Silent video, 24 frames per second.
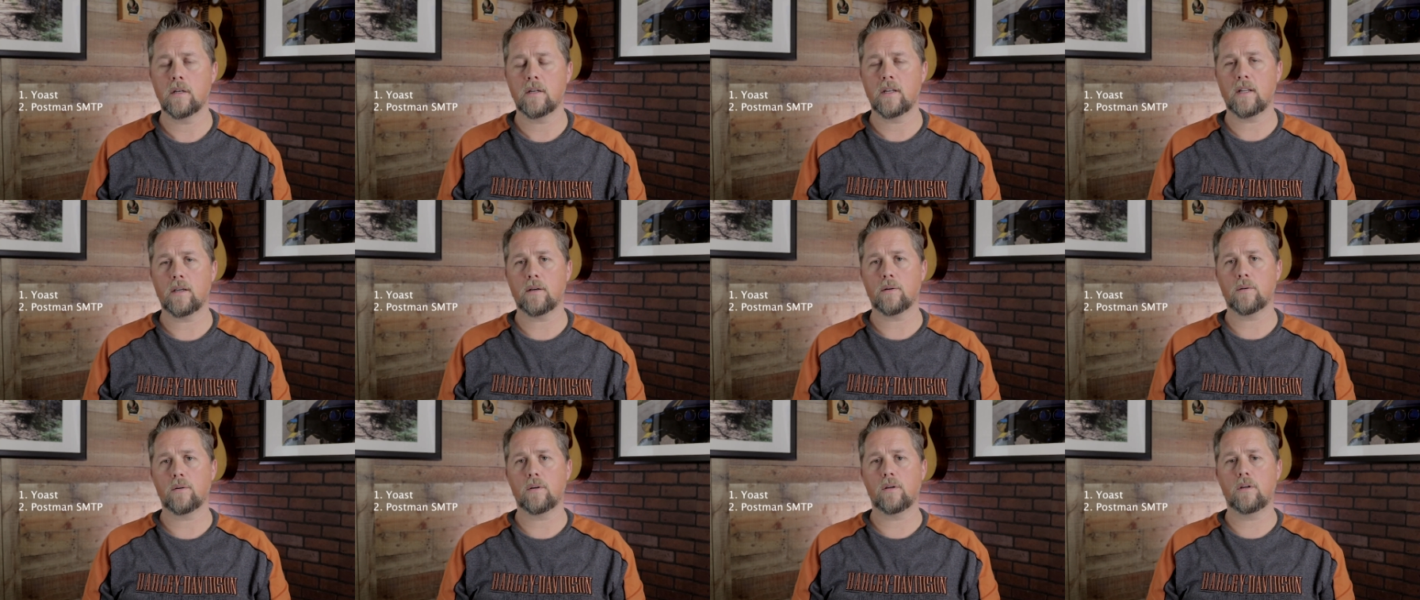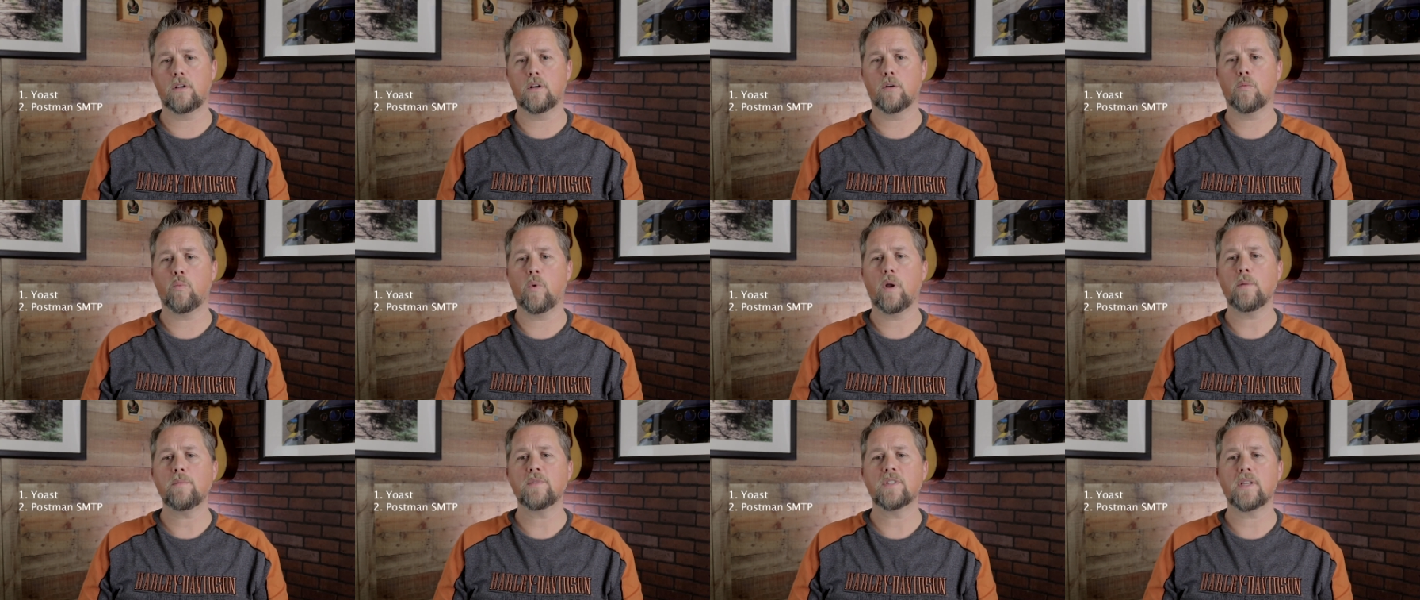Now, your
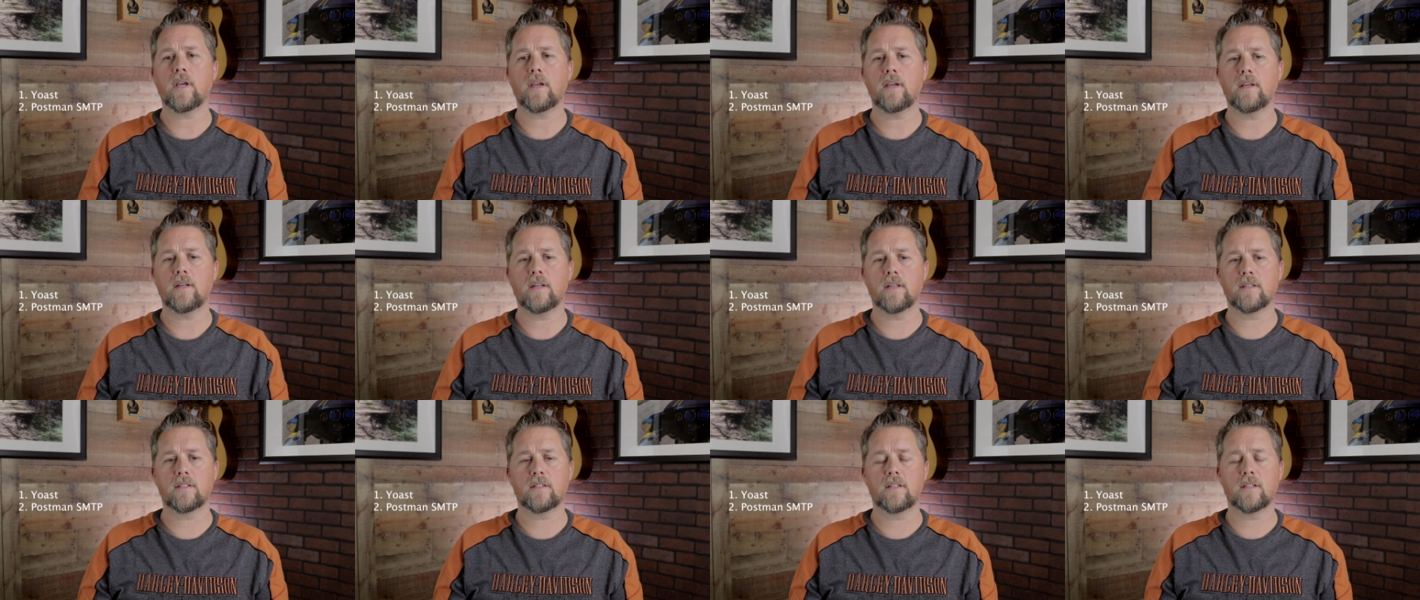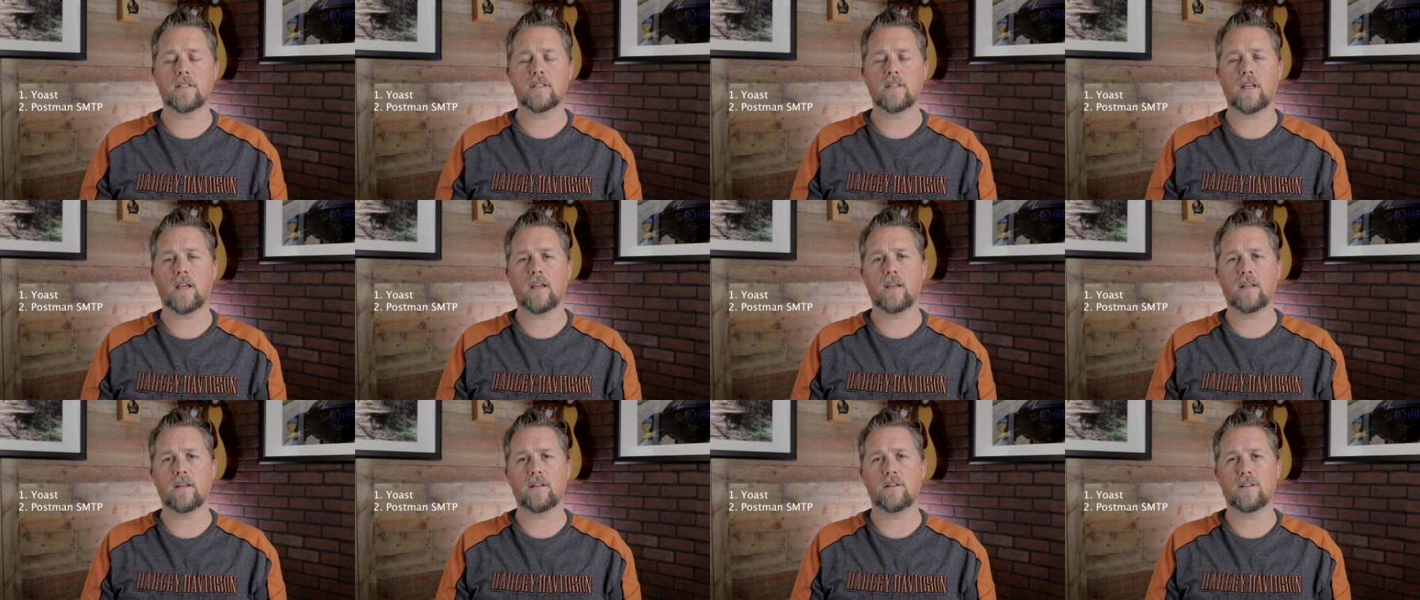website is
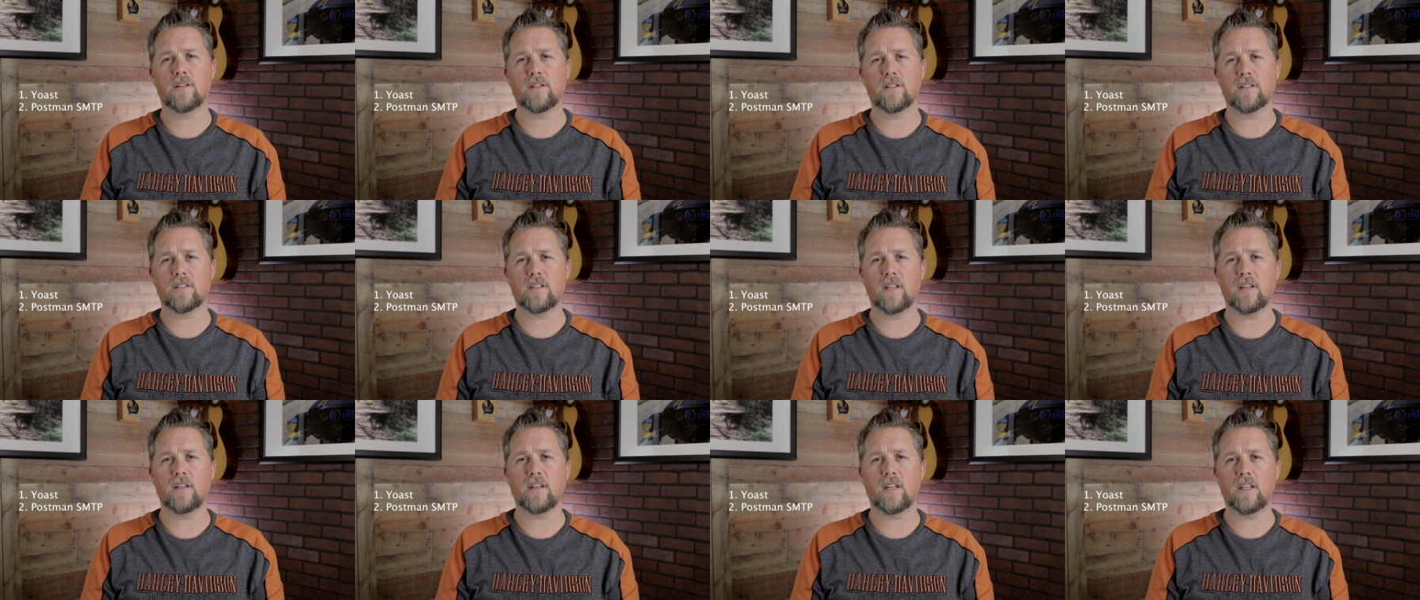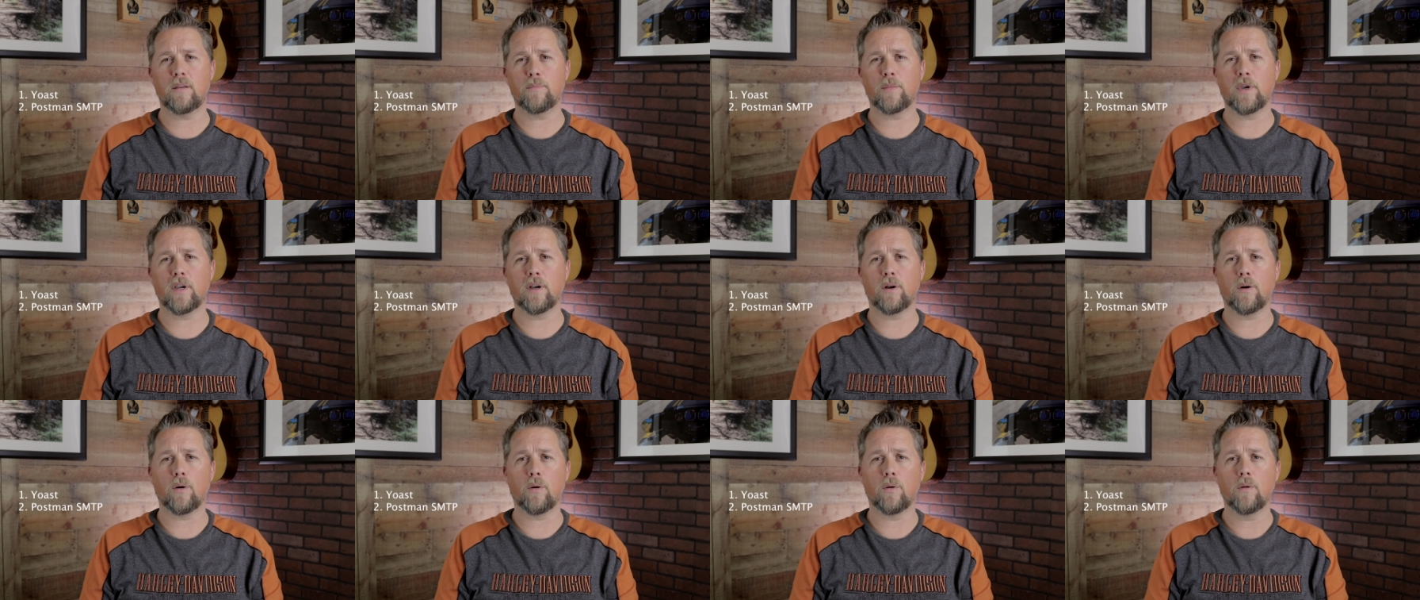designed to send
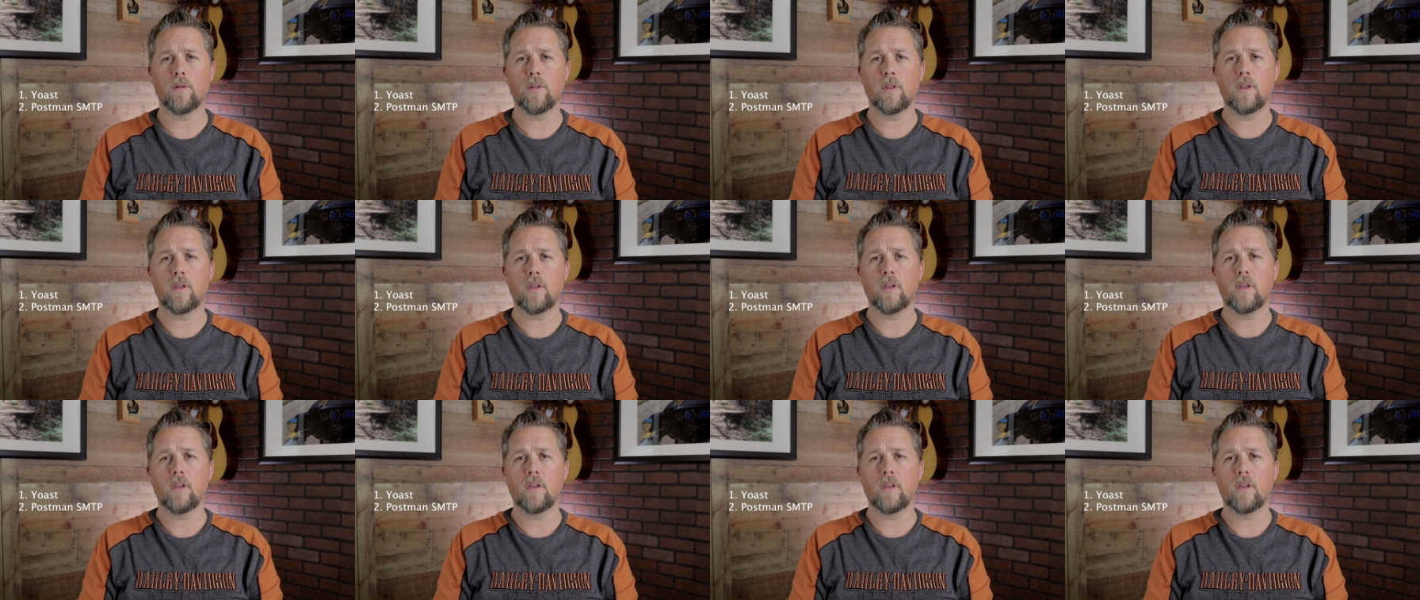email